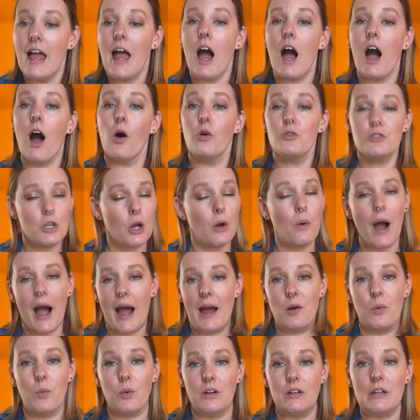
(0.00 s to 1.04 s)
Also, I
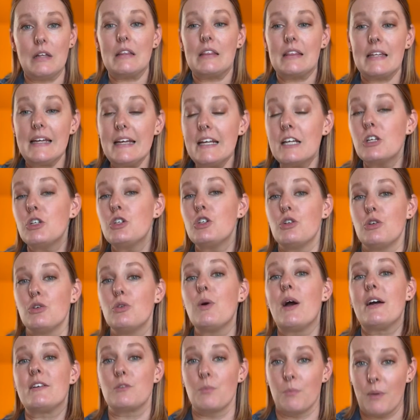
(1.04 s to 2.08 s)
will link to
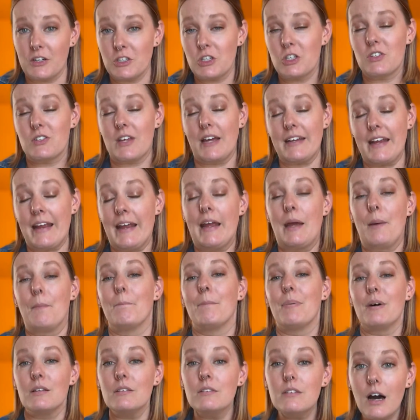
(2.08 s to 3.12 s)
as much as I can
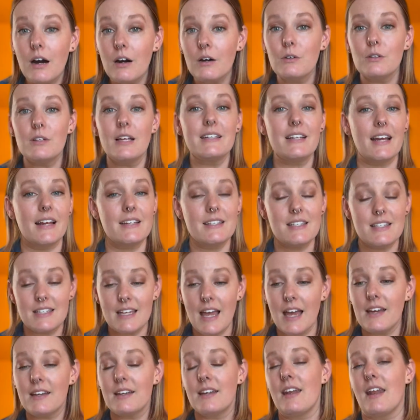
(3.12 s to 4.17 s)
below. Like I
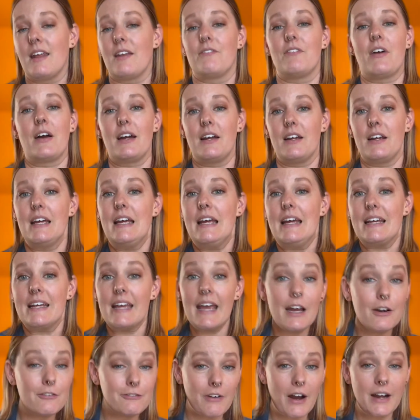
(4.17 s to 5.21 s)
said, if I
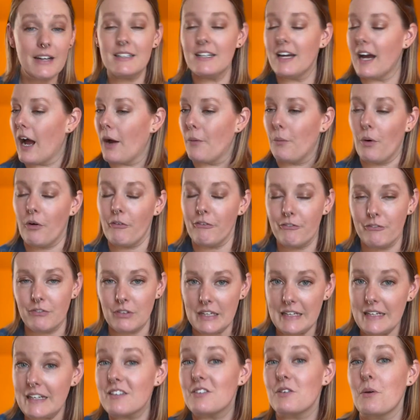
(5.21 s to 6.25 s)
can't find it, I will
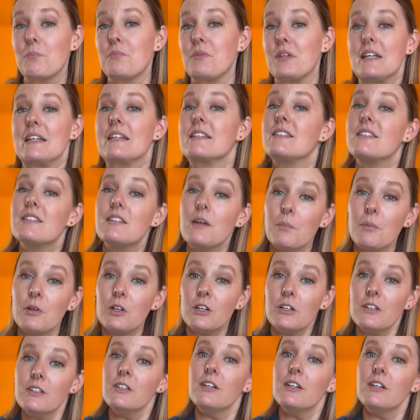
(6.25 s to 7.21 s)
link something similar.